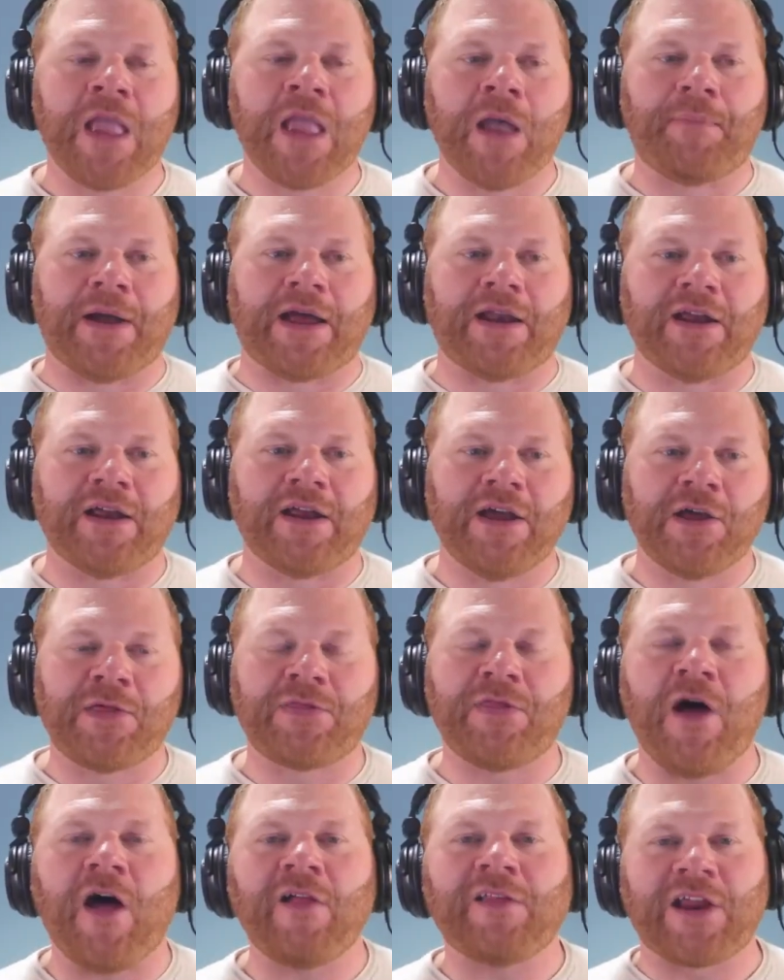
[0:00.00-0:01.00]
but
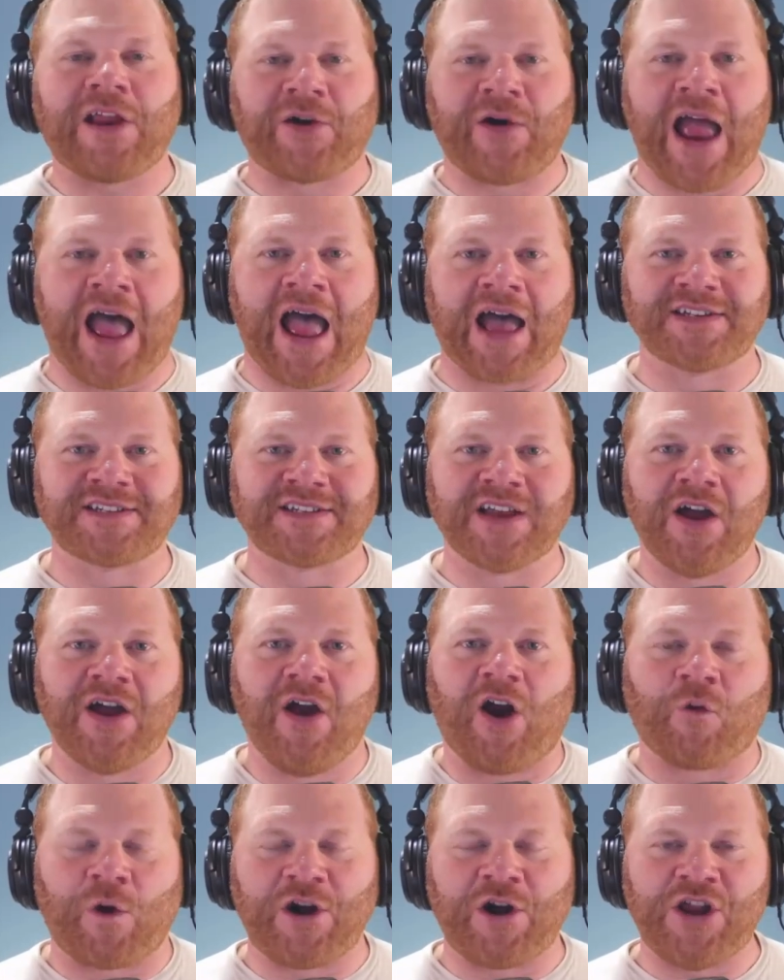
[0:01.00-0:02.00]
Thought Leader ads
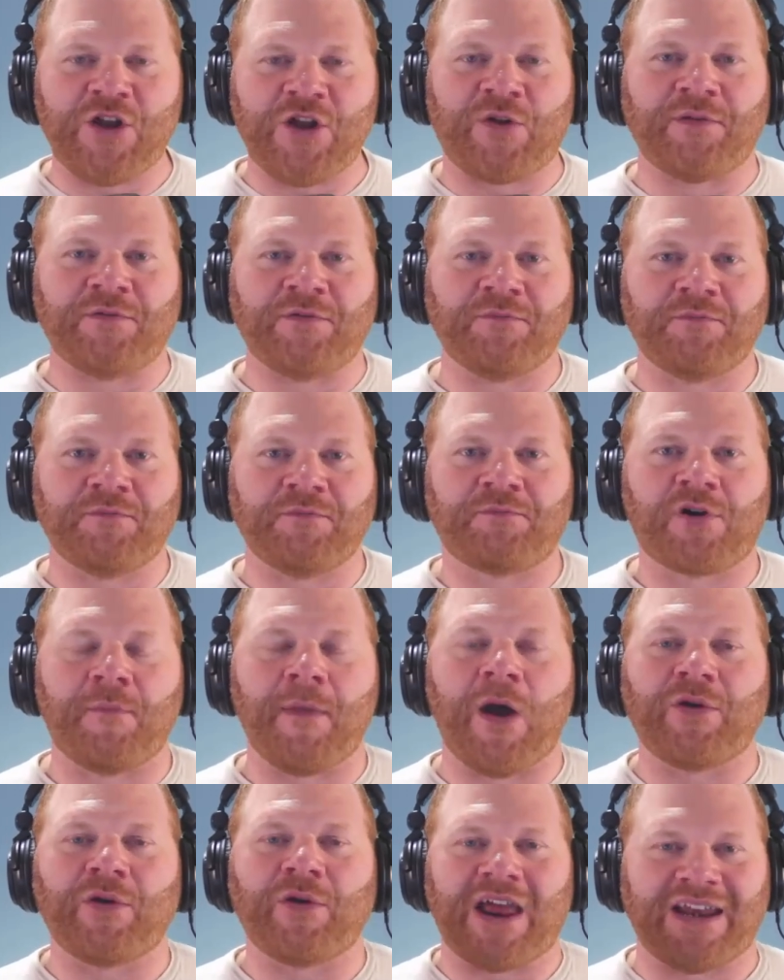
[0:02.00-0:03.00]
are where you can
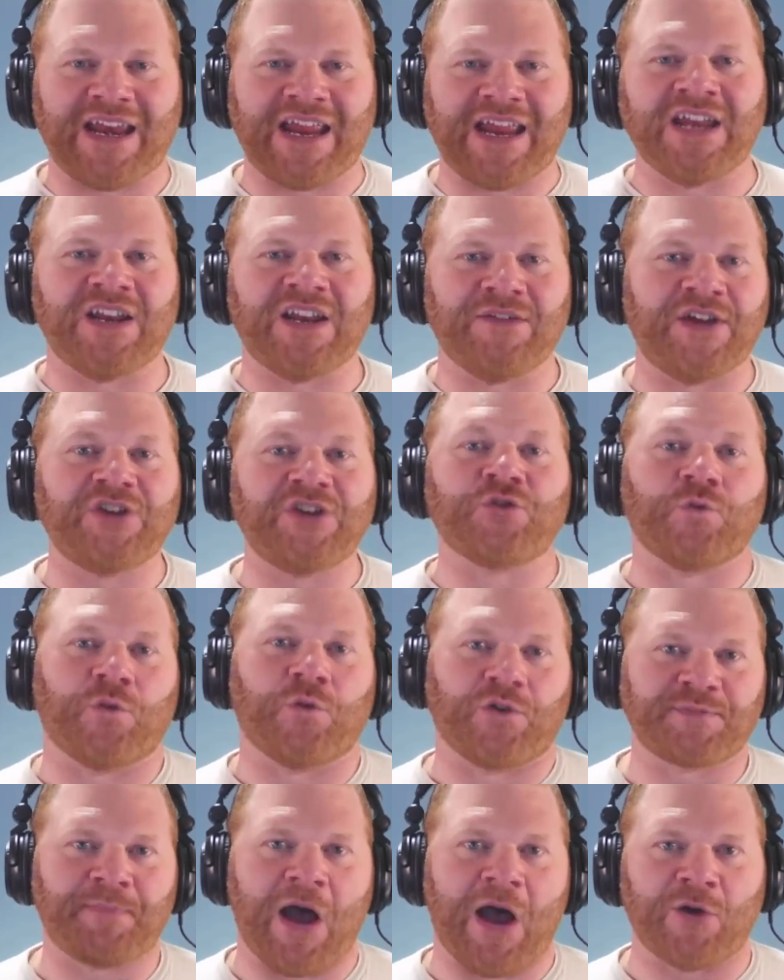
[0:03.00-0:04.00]
promote an
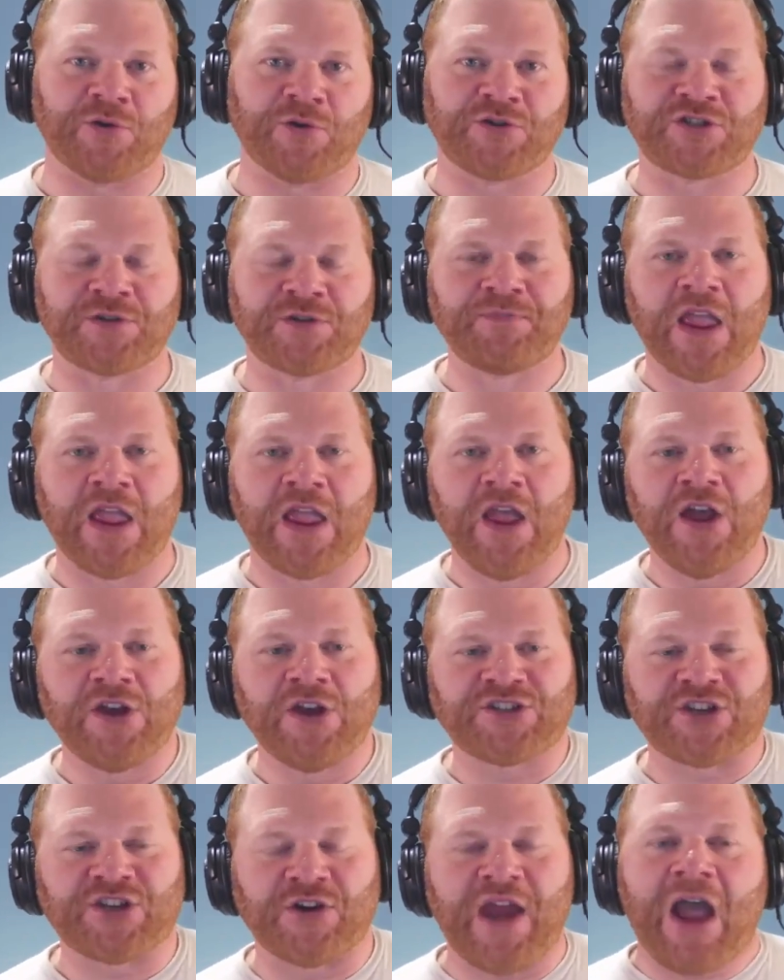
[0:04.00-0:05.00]
individual's post.
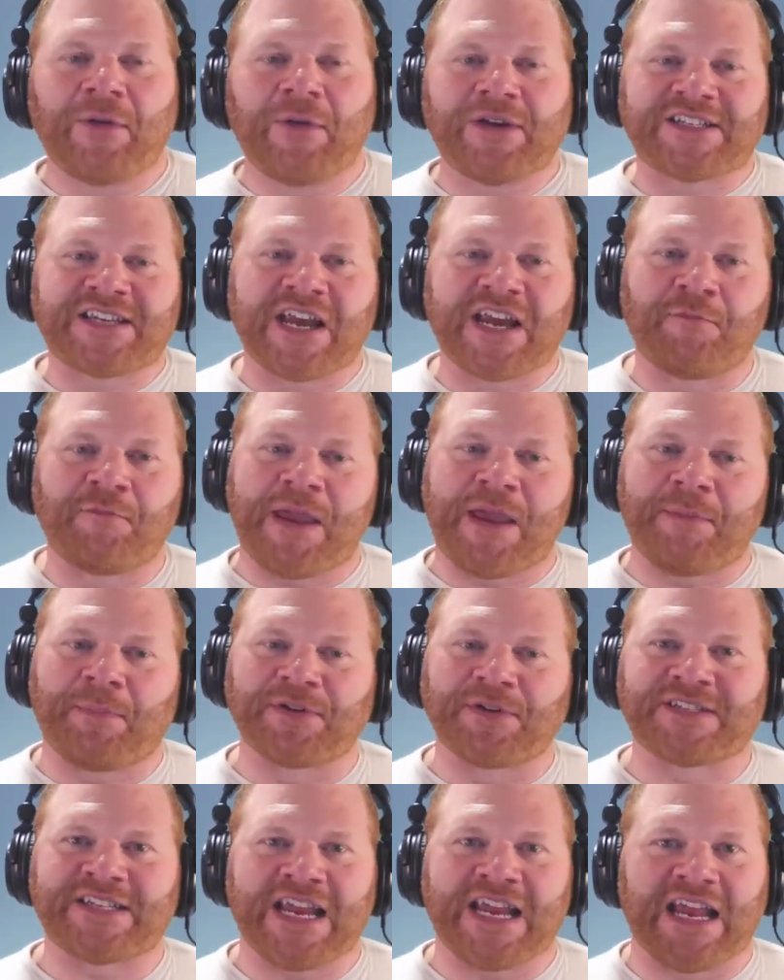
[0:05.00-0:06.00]
So now instead of people
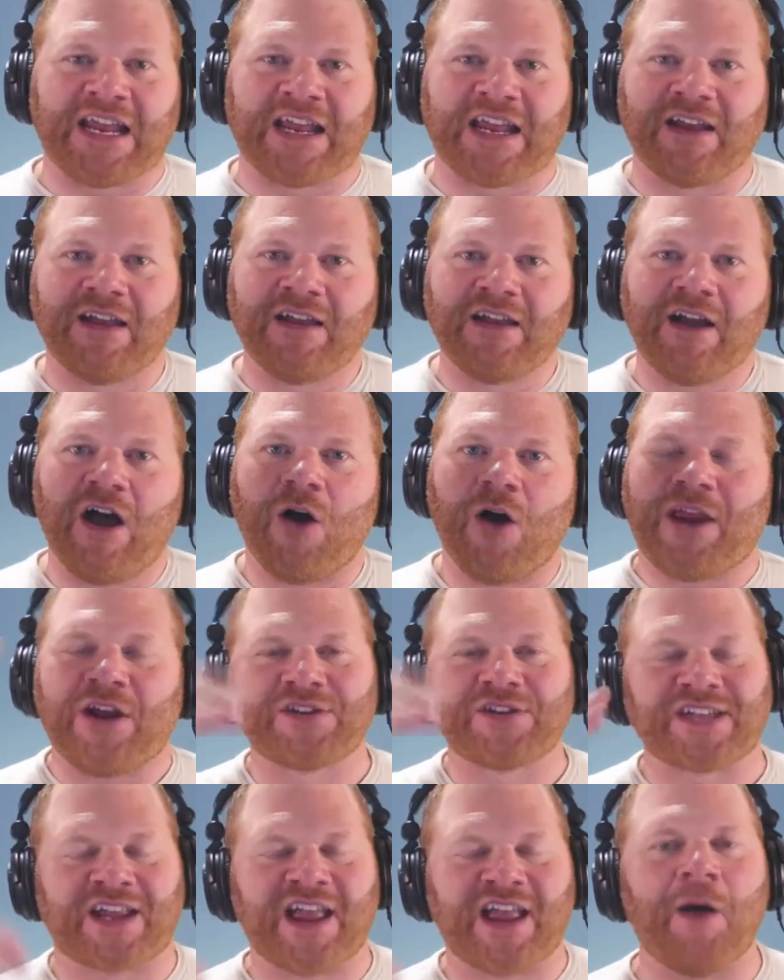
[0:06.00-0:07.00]
seeing, oh,
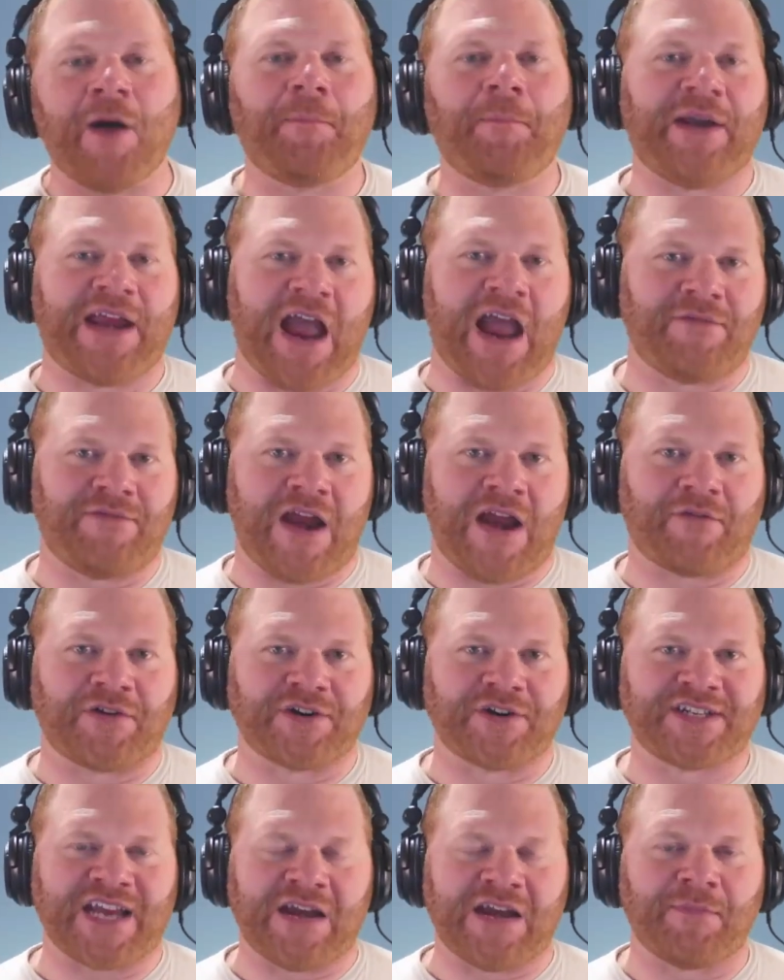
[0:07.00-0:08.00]
here's a company I've never
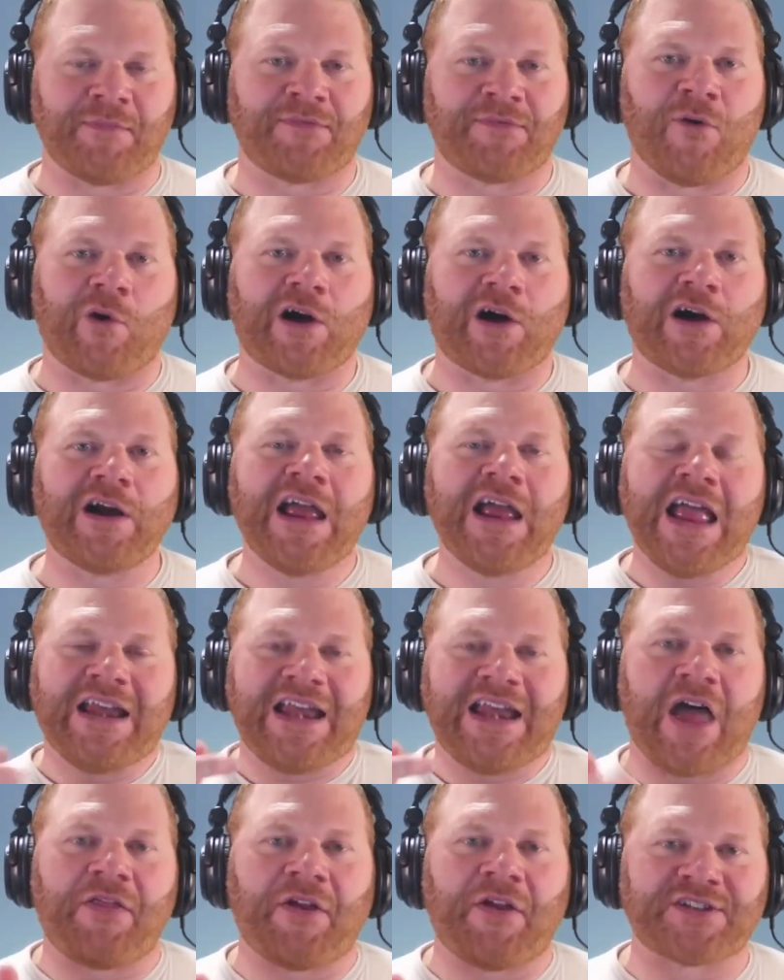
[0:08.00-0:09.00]
seen before,
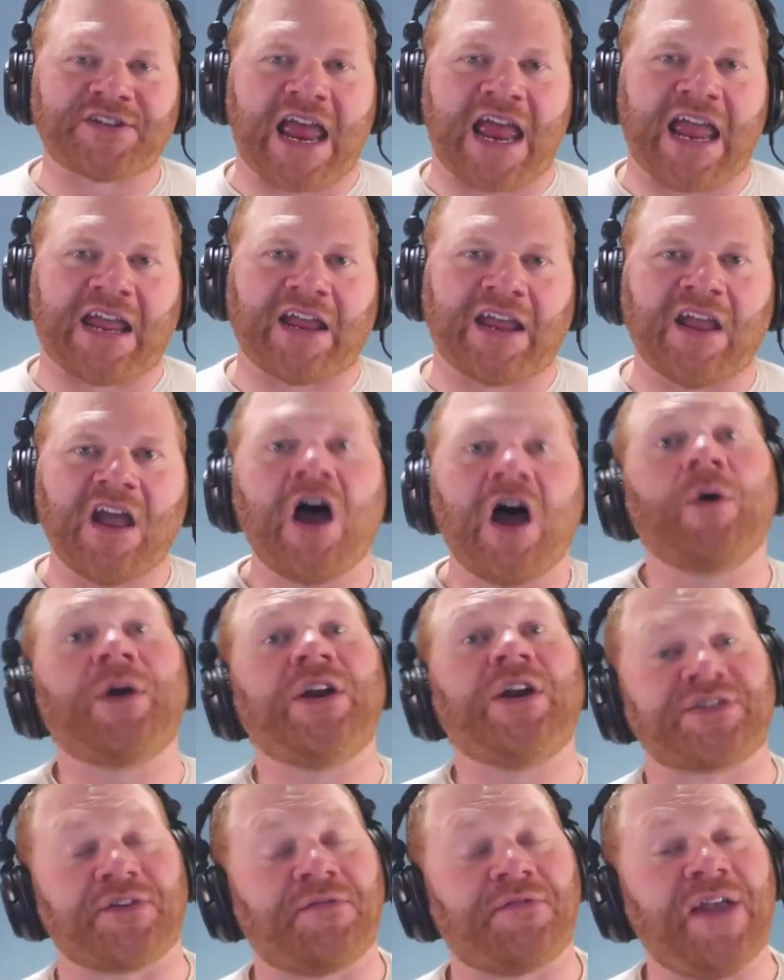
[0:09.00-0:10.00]
now they're saying, oh,
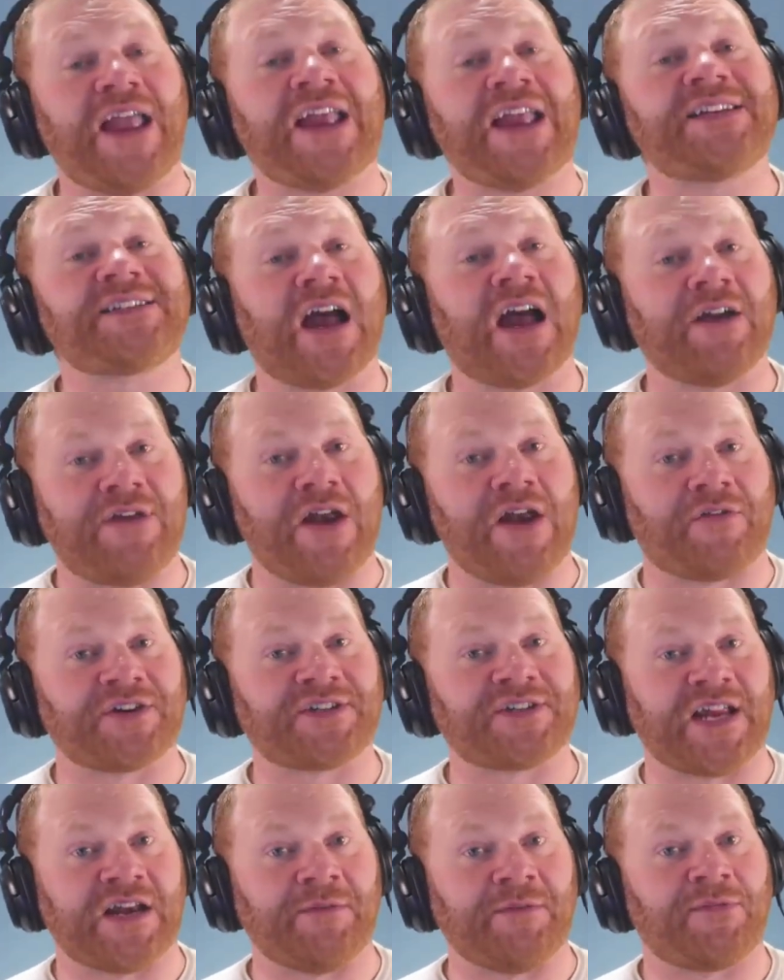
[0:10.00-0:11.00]
here's a face I've never
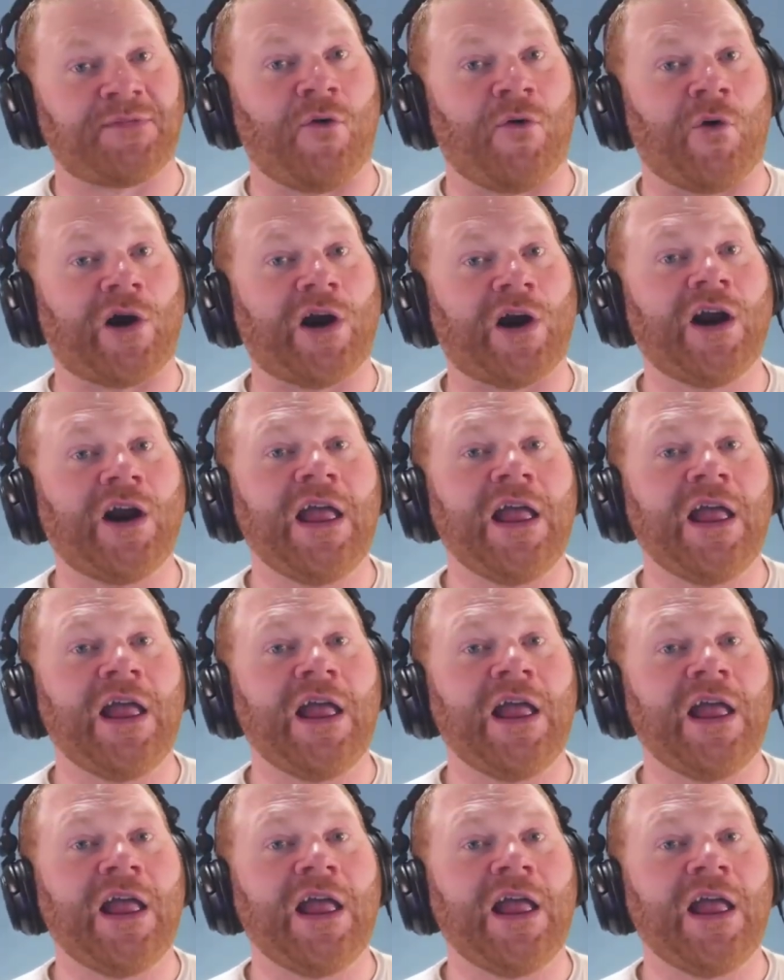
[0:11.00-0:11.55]
seen before.